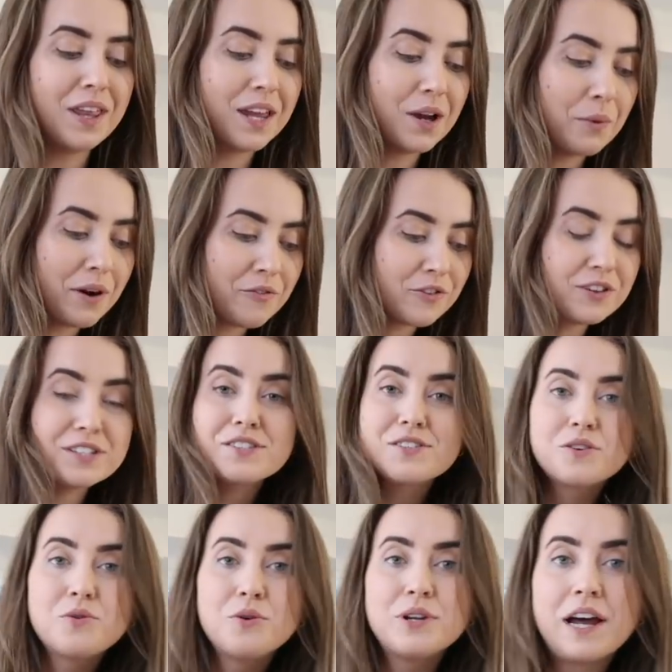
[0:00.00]
While I wait for this
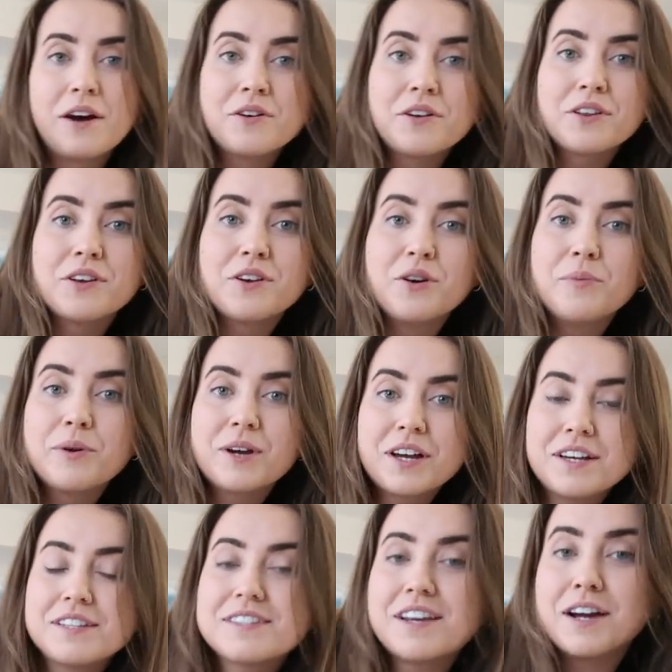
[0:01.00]
to cool down a little
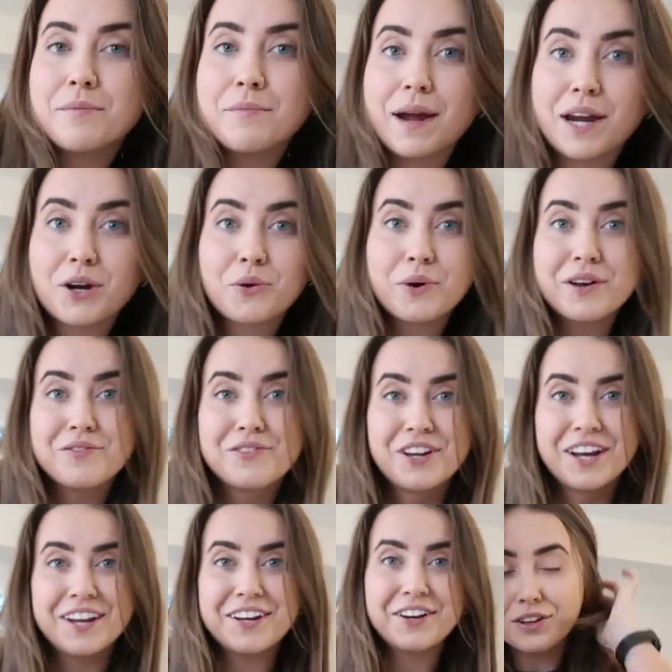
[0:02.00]
because I microwaved
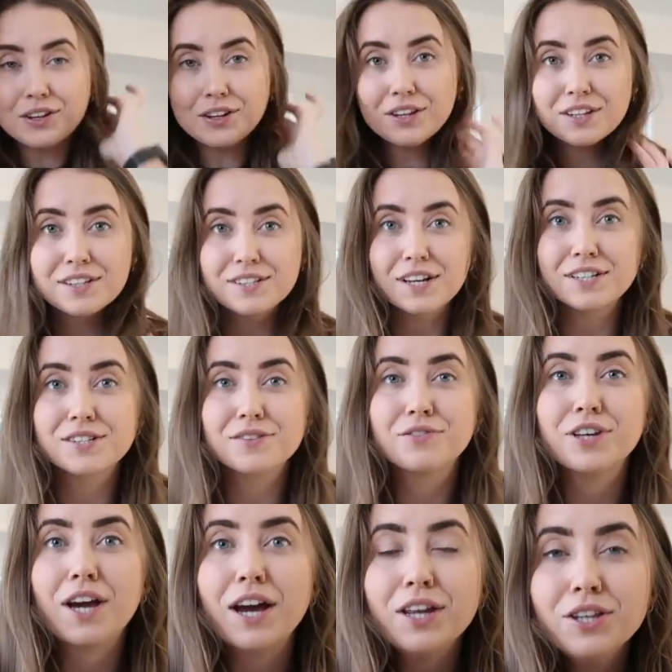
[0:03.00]
it a little
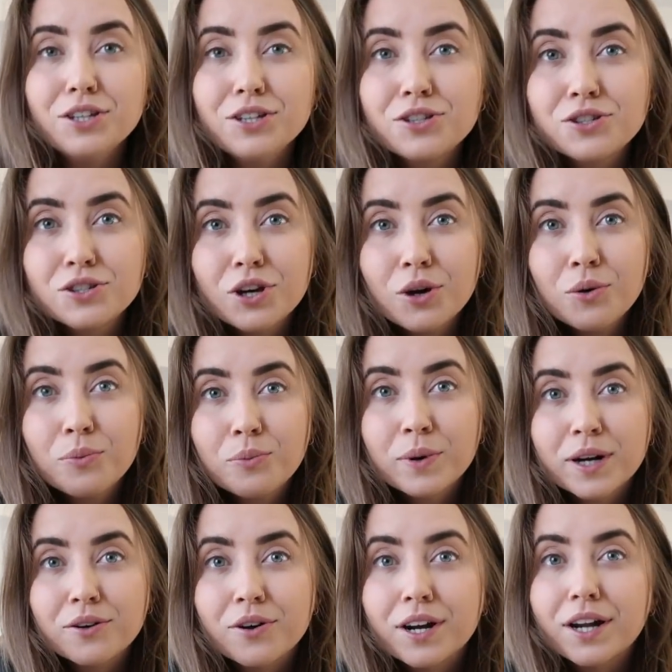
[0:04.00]
excessively, I look so
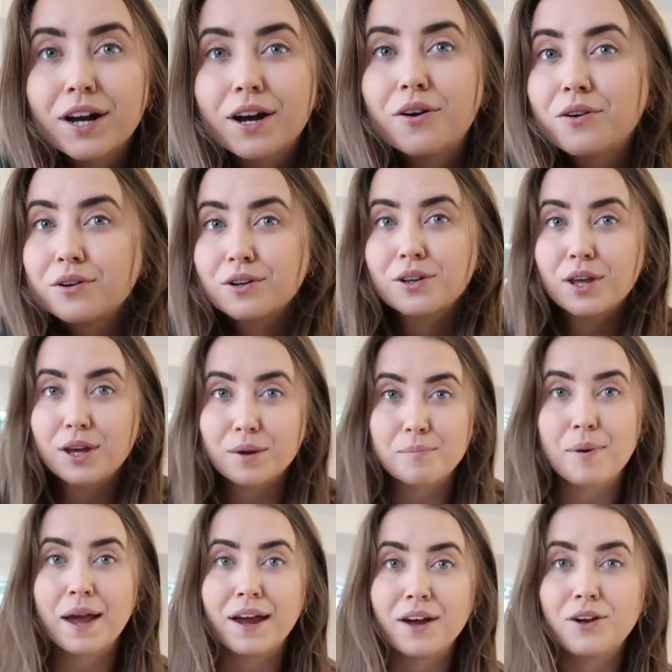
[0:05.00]
weird right now, or
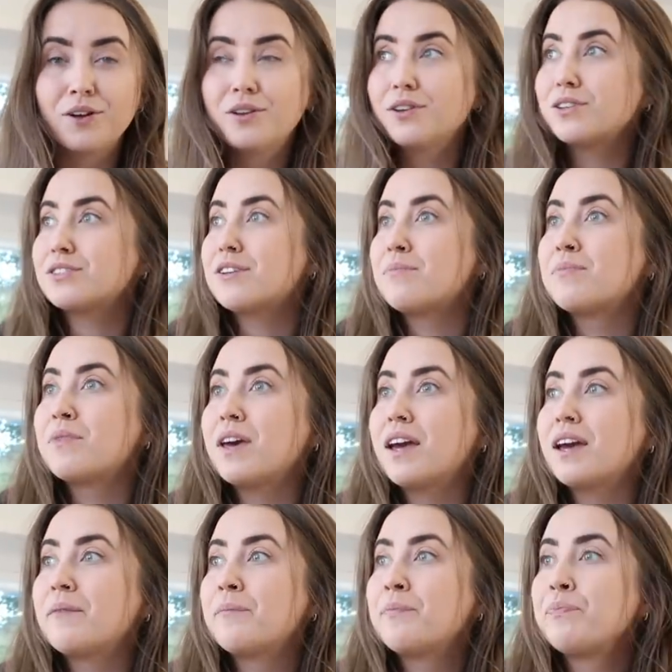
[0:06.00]
like pale or
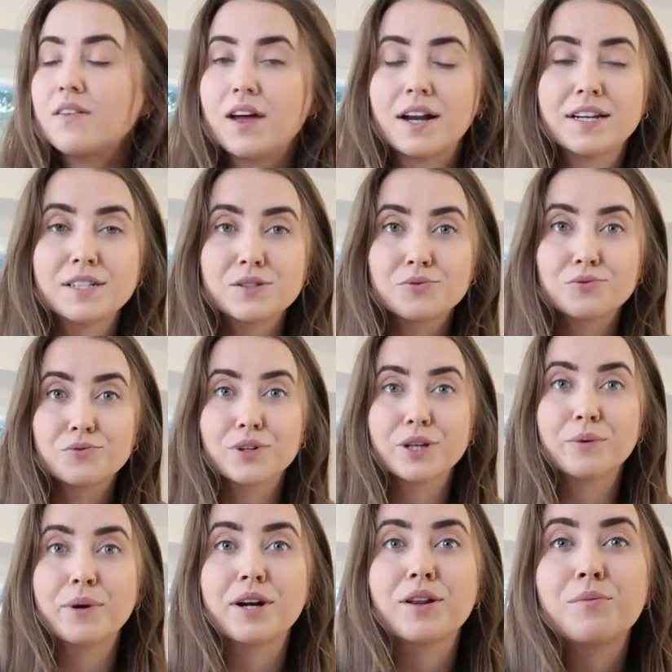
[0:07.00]
something. The lighting's
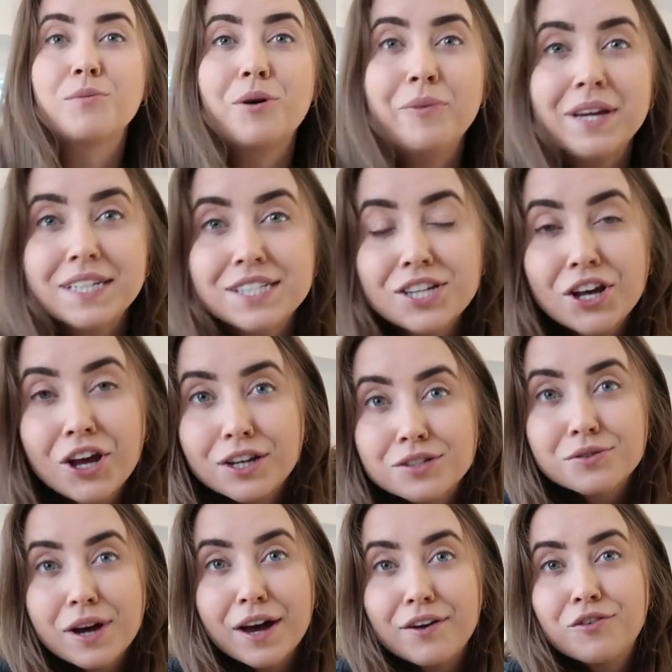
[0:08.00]
really weird at the moment. I
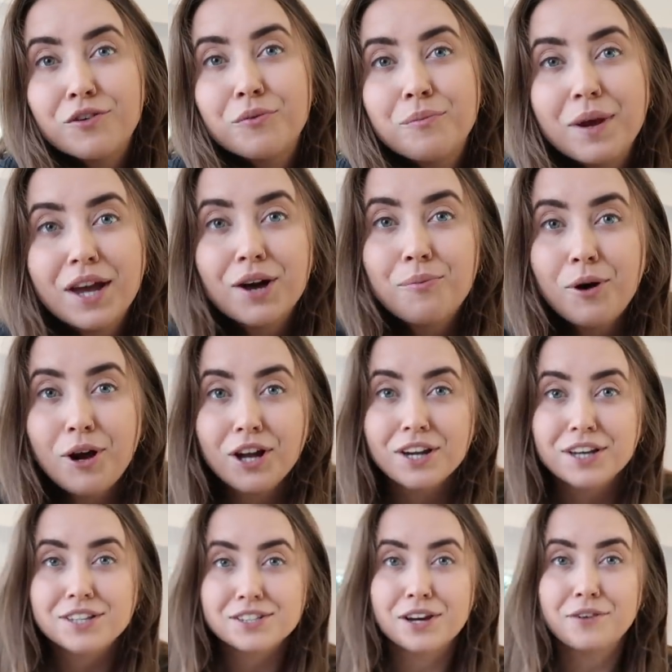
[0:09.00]
also have makeup
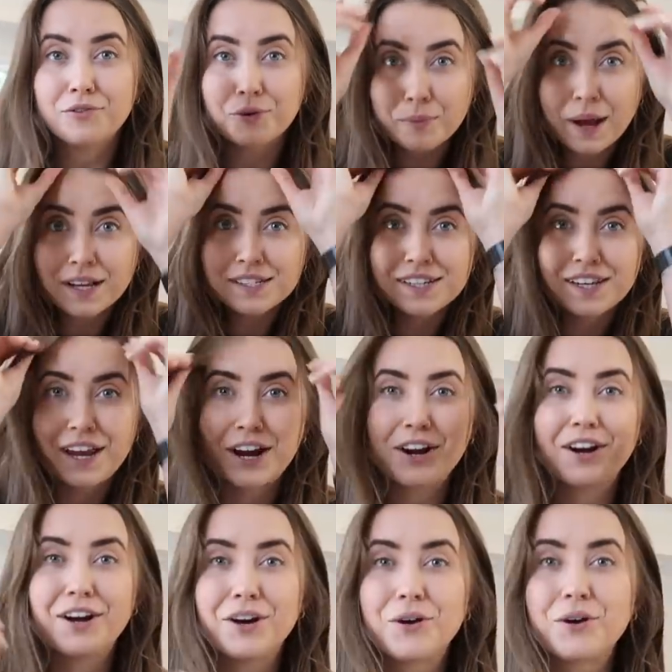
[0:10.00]
on except for mascara.